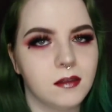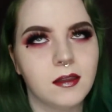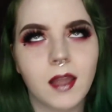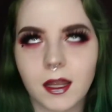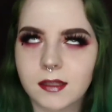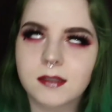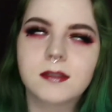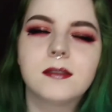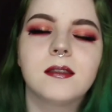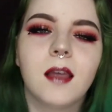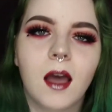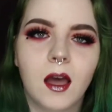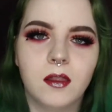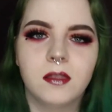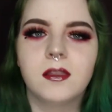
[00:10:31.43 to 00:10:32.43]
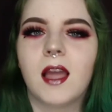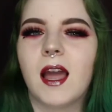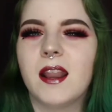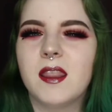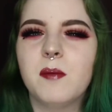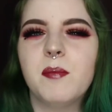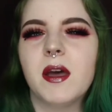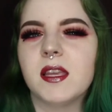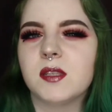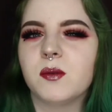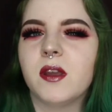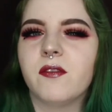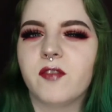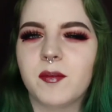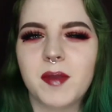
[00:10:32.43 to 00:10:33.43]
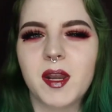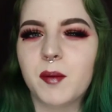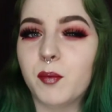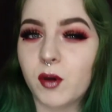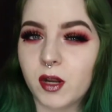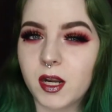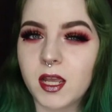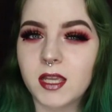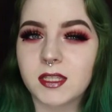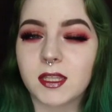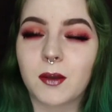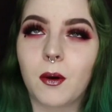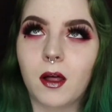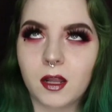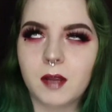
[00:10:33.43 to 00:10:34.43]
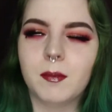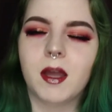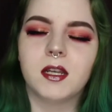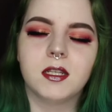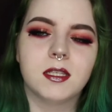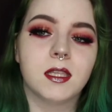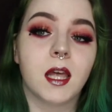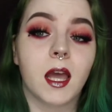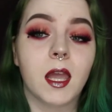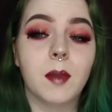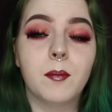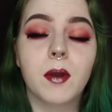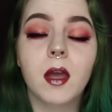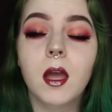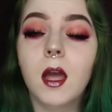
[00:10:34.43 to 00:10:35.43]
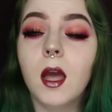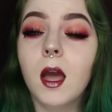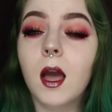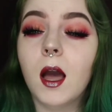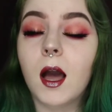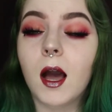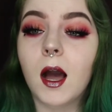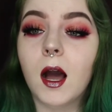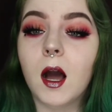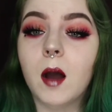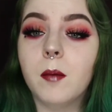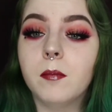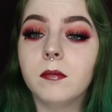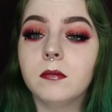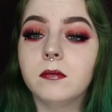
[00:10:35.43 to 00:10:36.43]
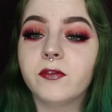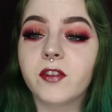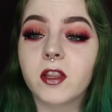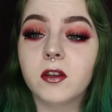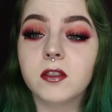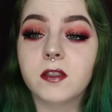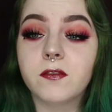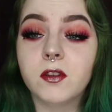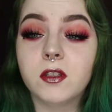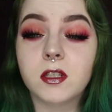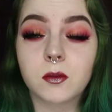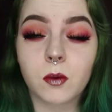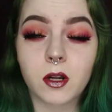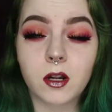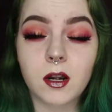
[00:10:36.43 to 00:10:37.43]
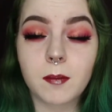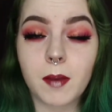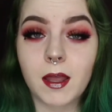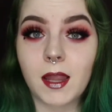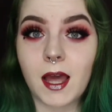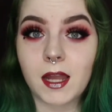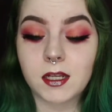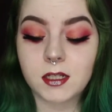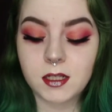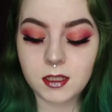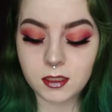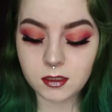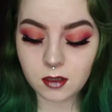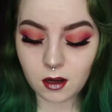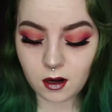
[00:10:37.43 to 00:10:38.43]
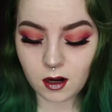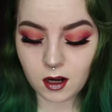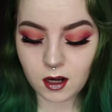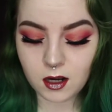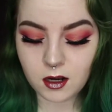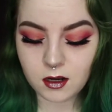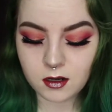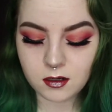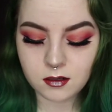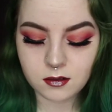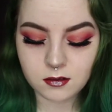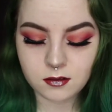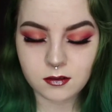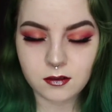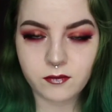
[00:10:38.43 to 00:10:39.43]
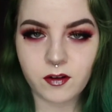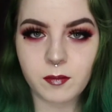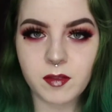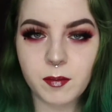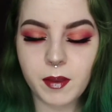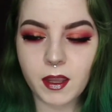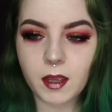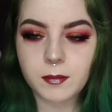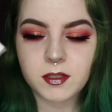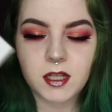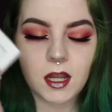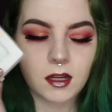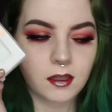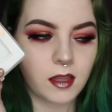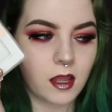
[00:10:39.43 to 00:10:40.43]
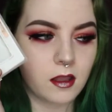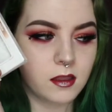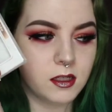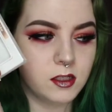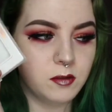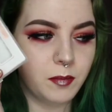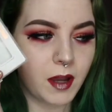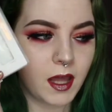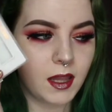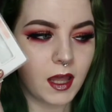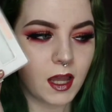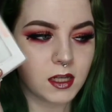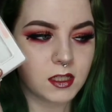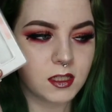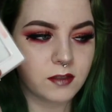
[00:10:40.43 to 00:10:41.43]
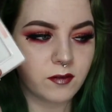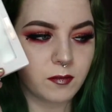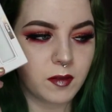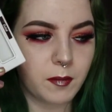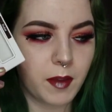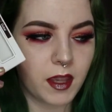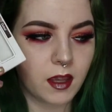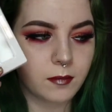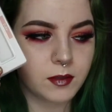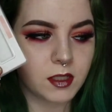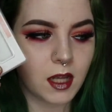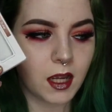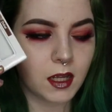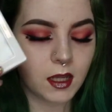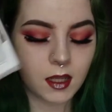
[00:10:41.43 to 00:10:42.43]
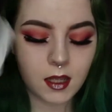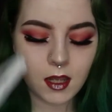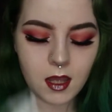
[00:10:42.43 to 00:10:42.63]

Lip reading: That's kind of the best way for me to put it, is the quality matches the hype. For those of you just wondering, my lashes are from the Makeup Shack. They are the Dubai lashes from the Makeup Shack.